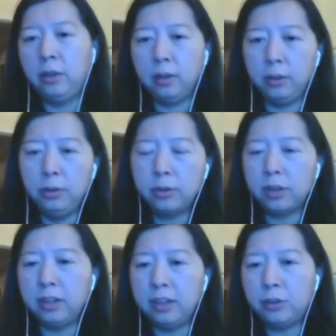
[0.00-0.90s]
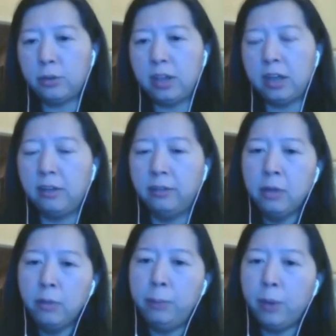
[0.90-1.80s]
user initiative.
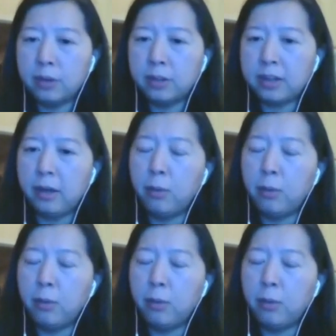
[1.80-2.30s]
When bots say,